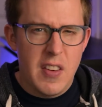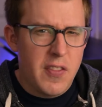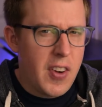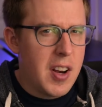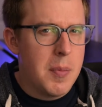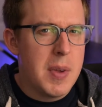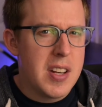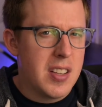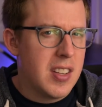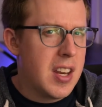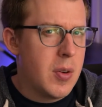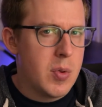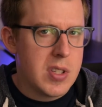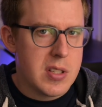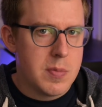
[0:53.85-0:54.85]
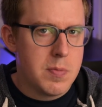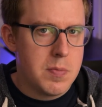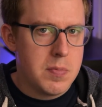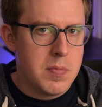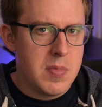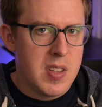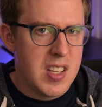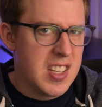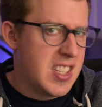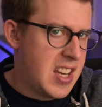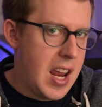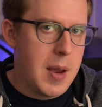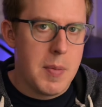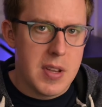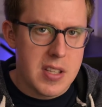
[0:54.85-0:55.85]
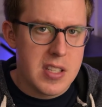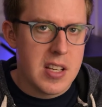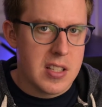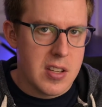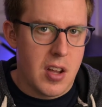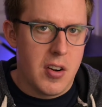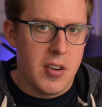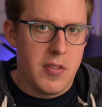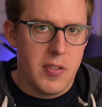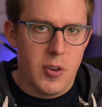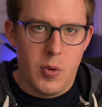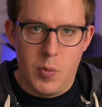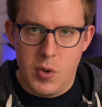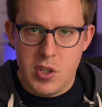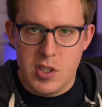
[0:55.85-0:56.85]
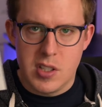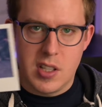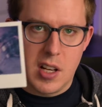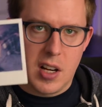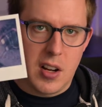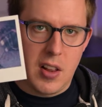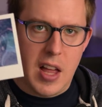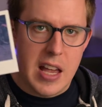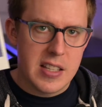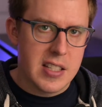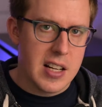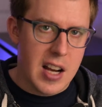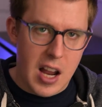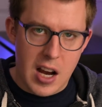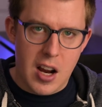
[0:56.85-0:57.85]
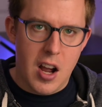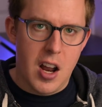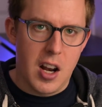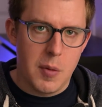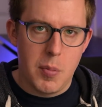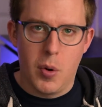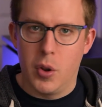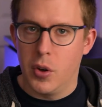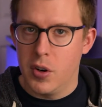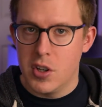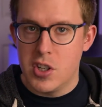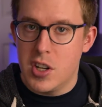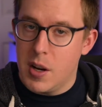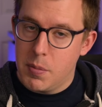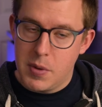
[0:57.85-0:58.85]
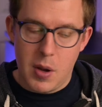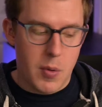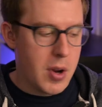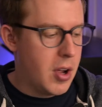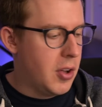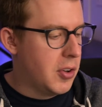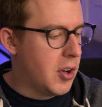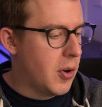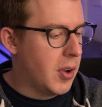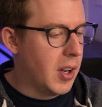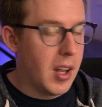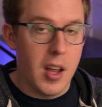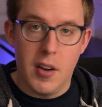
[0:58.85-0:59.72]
And fundamentally, it was the same as 600 film, which is the classic iconic Polaroid shape that we all know and